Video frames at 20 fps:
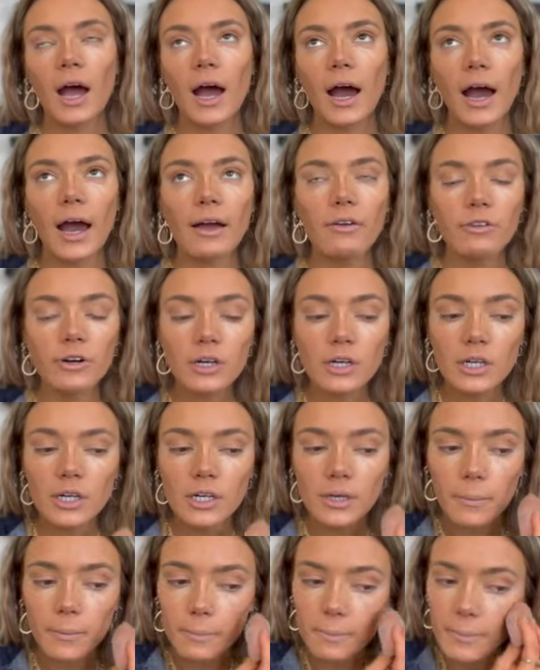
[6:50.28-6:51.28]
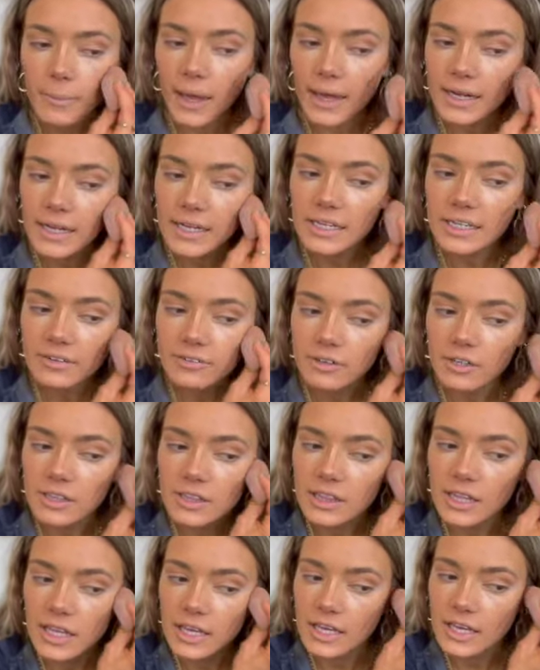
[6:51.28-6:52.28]
I've heard many
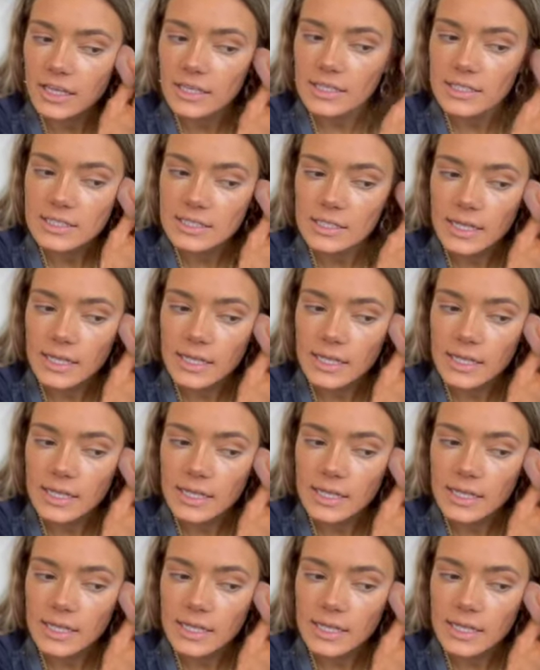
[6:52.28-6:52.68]
different things.